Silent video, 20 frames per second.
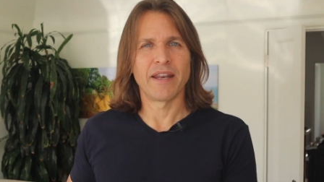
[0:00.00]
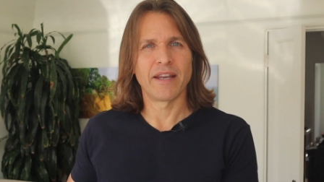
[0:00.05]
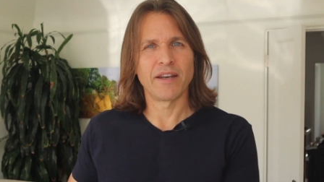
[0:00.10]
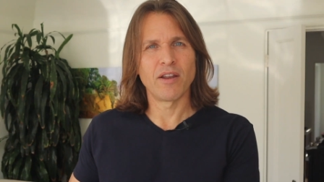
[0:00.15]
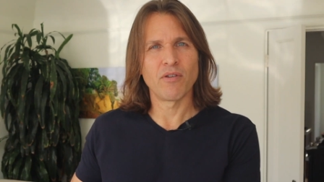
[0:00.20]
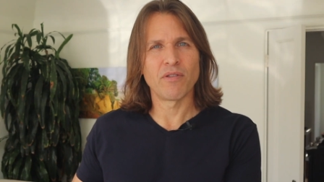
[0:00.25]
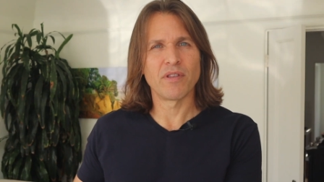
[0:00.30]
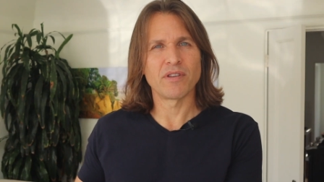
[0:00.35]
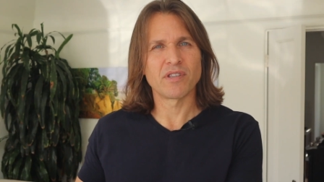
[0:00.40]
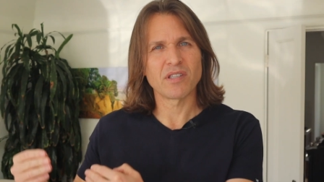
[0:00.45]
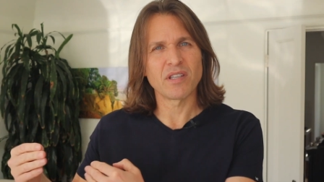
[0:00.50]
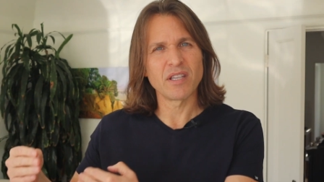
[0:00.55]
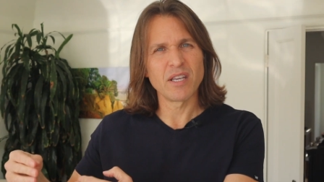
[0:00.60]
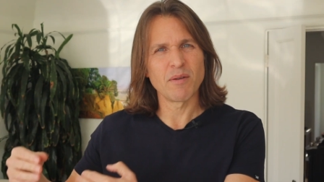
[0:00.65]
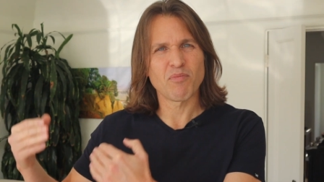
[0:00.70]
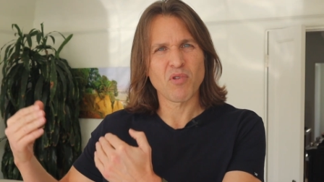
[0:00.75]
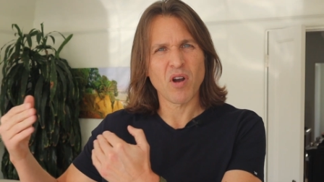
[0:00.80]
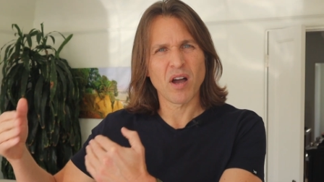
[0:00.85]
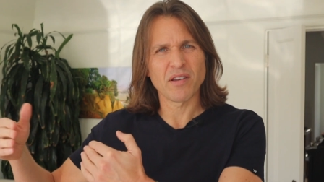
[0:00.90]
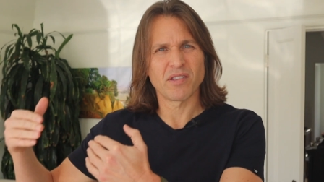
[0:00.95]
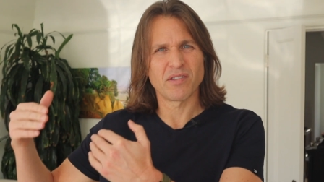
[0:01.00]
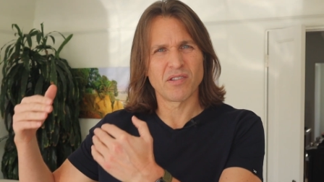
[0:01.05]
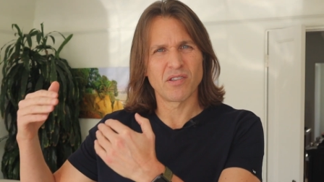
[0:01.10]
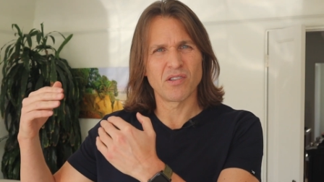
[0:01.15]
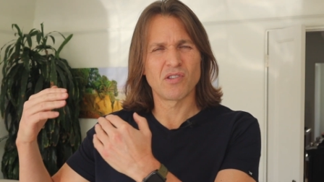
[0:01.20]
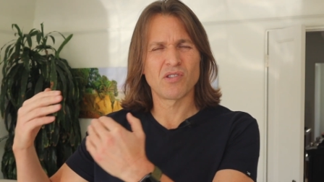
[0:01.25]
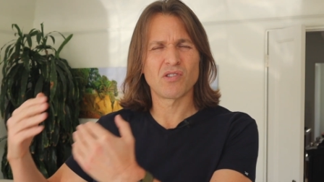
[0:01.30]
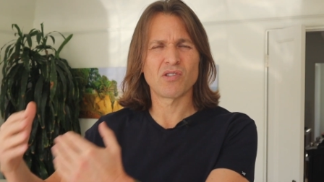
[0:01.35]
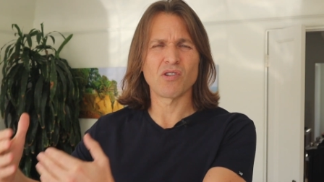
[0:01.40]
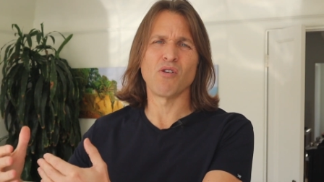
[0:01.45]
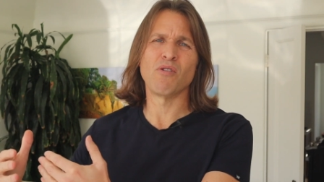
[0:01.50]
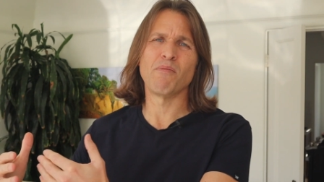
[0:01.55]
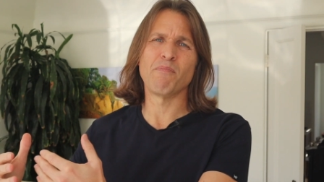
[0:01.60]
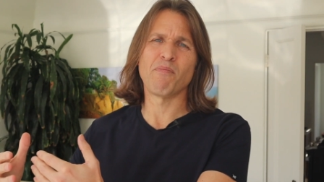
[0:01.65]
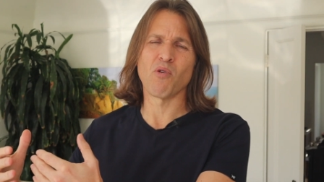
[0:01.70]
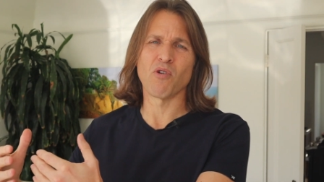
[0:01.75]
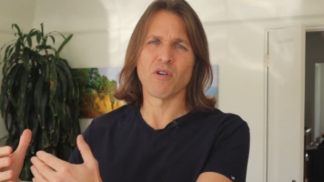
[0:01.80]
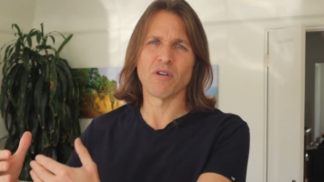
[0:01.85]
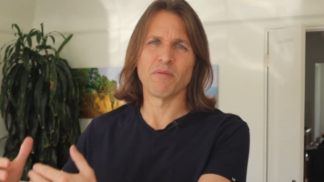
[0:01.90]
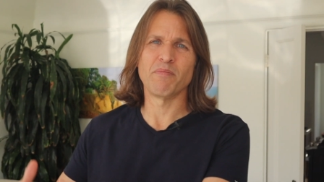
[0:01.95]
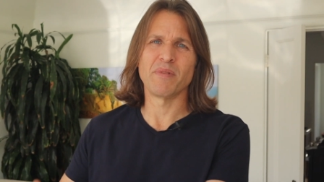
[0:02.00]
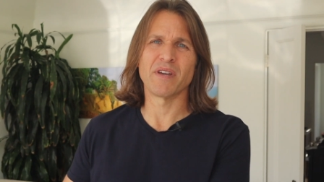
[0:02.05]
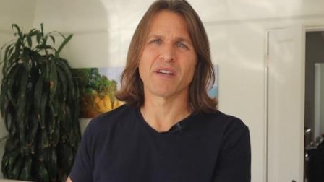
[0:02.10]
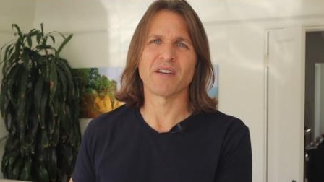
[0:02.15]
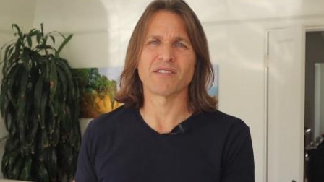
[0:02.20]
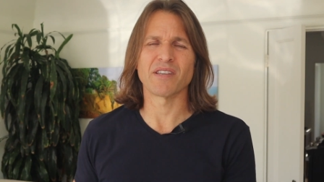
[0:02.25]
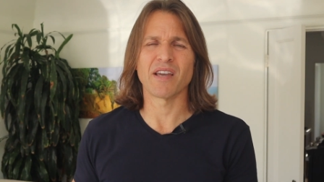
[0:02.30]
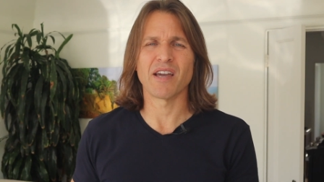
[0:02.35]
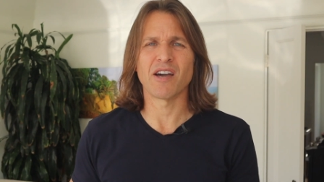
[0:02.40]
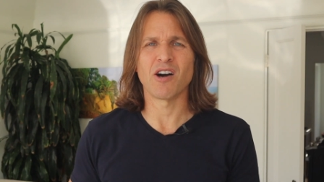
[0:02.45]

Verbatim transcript: And I know the sleep process is so important because it